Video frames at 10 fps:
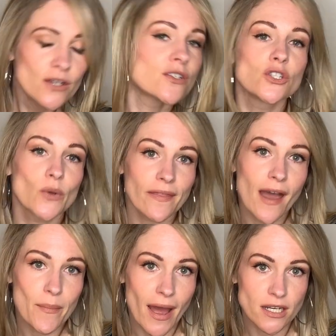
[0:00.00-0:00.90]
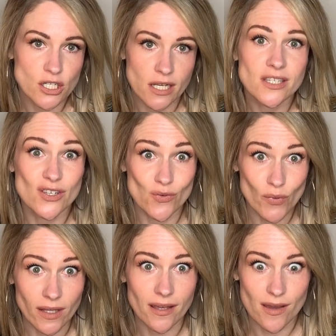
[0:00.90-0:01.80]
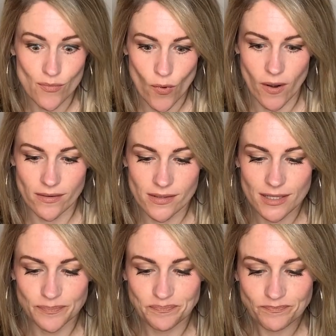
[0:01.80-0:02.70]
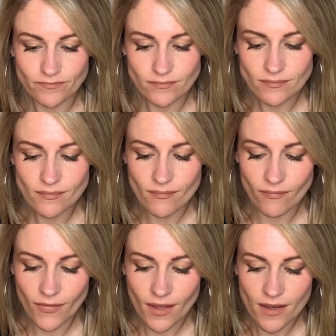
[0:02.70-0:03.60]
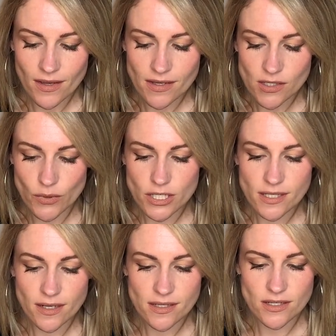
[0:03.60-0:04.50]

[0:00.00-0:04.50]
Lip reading: So doing that patch test is really important. So we're just going to